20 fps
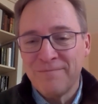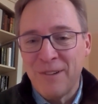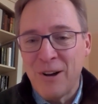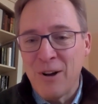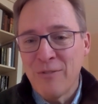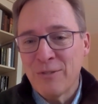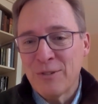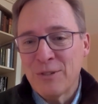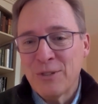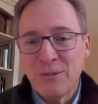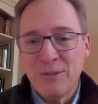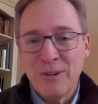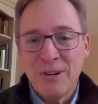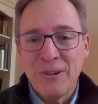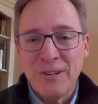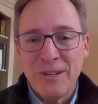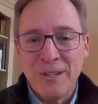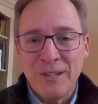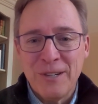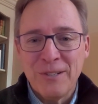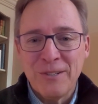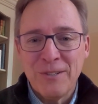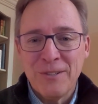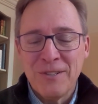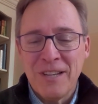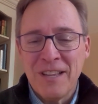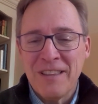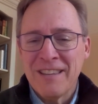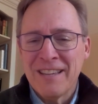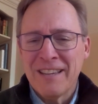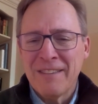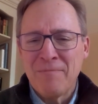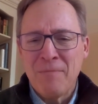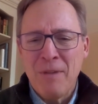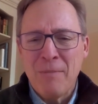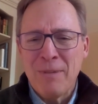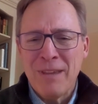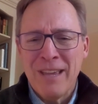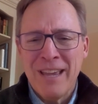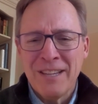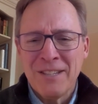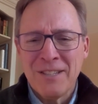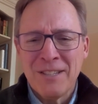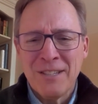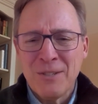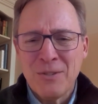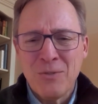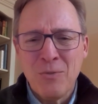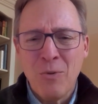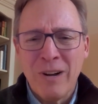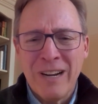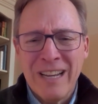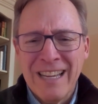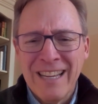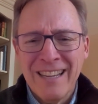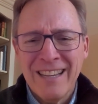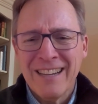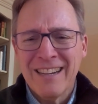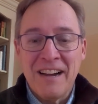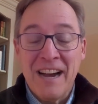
over 200 years. I think maybe 1820.